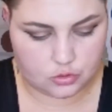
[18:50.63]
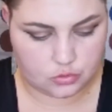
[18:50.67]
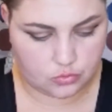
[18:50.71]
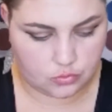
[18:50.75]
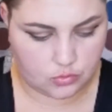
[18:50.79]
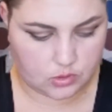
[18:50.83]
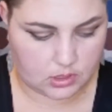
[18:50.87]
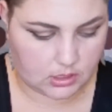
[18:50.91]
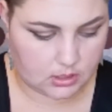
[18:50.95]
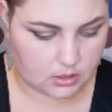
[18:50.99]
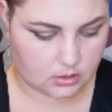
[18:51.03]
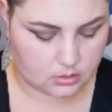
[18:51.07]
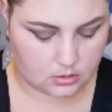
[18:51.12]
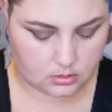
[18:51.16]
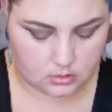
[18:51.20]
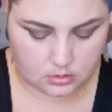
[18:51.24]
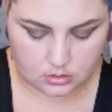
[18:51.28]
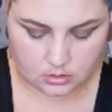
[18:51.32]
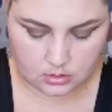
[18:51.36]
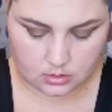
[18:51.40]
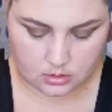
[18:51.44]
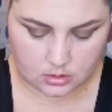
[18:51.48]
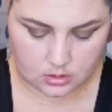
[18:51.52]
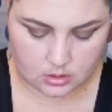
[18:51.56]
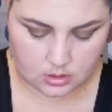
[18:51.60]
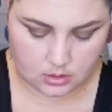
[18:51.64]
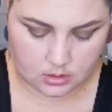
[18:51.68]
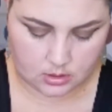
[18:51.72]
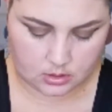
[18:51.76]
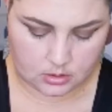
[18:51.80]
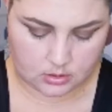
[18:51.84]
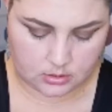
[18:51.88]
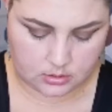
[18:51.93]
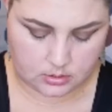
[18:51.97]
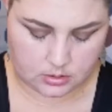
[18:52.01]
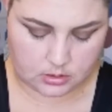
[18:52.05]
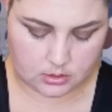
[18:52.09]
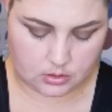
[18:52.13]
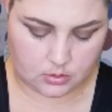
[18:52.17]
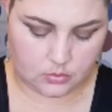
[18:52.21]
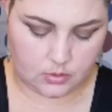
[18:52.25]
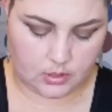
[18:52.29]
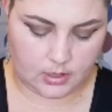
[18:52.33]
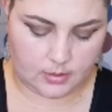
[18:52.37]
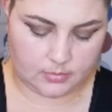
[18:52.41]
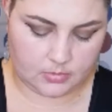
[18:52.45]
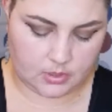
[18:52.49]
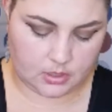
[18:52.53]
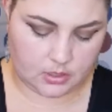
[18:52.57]
trick.
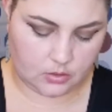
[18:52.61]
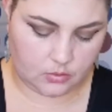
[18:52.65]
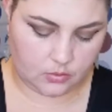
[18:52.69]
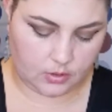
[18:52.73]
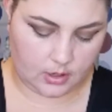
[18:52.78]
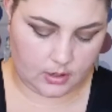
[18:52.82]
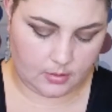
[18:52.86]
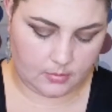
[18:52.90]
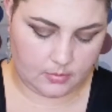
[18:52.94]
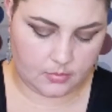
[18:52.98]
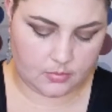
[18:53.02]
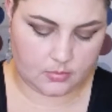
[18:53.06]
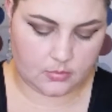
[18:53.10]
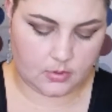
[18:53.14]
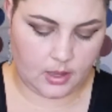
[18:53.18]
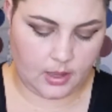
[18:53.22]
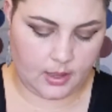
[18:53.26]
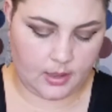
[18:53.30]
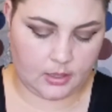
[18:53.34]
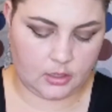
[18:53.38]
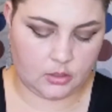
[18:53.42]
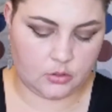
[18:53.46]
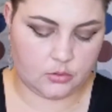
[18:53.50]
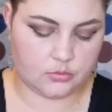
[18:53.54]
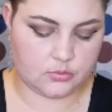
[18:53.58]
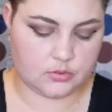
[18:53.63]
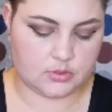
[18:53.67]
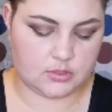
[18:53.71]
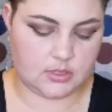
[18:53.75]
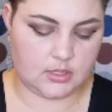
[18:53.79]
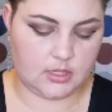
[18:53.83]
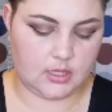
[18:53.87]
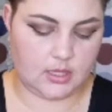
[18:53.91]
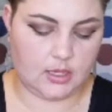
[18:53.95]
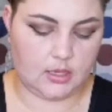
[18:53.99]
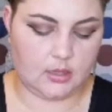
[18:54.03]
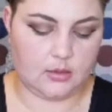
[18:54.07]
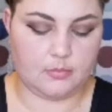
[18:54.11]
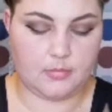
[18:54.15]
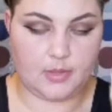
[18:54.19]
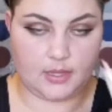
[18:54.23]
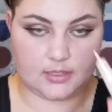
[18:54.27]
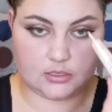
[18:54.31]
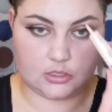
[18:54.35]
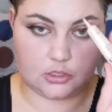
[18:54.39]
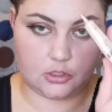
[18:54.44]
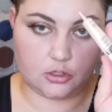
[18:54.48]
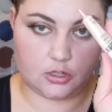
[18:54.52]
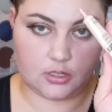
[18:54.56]
So I'm going to I use the
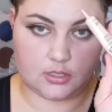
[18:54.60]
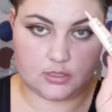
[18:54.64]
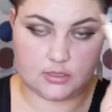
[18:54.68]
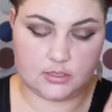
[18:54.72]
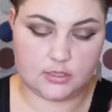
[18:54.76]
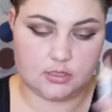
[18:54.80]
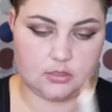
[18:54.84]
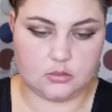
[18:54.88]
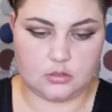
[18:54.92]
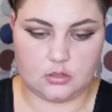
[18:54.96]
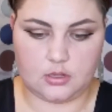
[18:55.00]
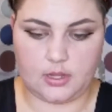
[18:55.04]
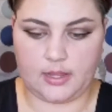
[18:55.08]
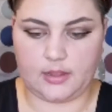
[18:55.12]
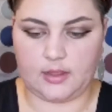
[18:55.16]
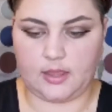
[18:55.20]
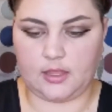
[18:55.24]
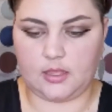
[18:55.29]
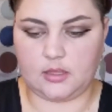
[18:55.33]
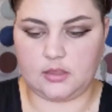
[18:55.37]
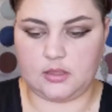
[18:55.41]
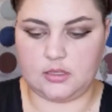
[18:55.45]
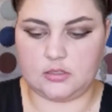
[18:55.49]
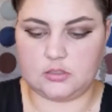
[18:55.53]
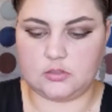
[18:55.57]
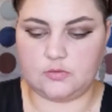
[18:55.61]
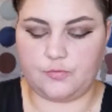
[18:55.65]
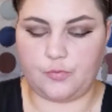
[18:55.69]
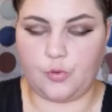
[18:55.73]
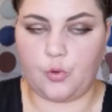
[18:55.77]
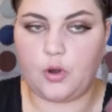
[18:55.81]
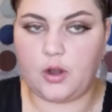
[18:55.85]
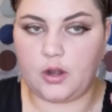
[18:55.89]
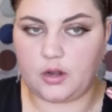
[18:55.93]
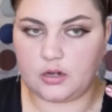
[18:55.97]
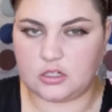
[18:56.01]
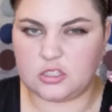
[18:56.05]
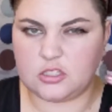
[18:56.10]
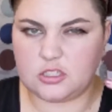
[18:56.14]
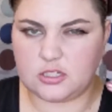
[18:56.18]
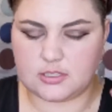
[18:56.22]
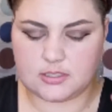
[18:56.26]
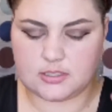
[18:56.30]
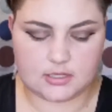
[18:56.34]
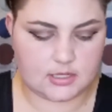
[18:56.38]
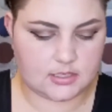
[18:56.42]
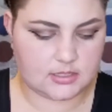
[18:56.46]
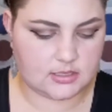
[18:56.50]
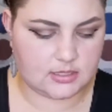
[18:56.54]
Master Conceal. I like this for
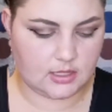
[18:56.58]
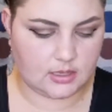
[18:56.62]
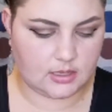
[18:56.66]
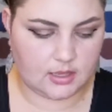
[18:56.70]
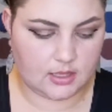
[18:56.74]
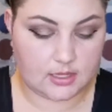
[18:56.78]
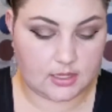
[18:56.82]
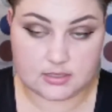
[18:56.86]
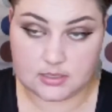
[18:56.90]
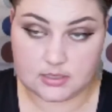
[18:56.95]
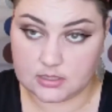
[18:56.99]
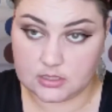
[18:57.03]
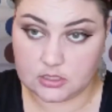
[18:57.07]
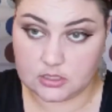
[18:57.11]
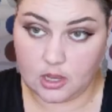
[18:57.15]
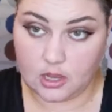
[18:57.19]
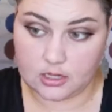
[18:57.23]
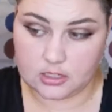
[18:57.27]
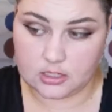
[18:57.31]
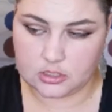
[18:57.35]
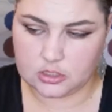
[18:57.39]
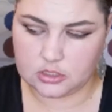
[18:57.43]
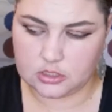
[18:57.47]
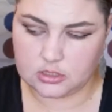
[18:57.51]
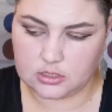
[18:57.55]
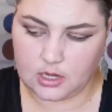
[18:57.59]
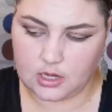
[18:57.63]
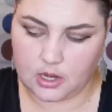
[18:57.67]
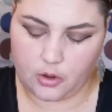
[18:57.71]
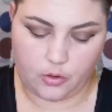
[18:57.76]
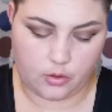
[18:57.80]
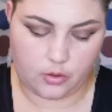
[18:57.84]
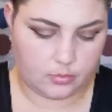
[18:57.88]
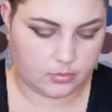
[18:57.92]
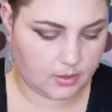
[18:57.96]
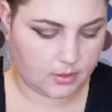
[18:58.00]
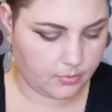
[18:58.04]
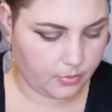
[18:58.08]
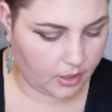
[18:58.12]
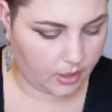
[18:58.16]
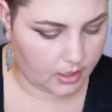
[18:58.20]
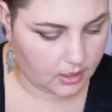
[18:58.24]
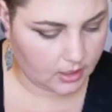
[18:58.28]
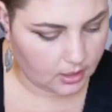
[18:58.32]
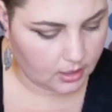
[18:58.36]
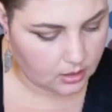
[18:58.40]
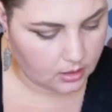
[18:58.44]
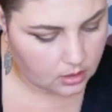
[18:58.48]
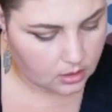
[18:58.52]
just concealing because it's not terribly
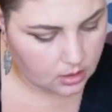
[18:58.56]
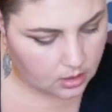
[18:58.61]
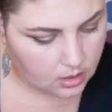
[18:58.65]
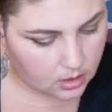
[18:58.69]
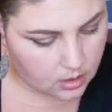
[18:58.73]
brightening.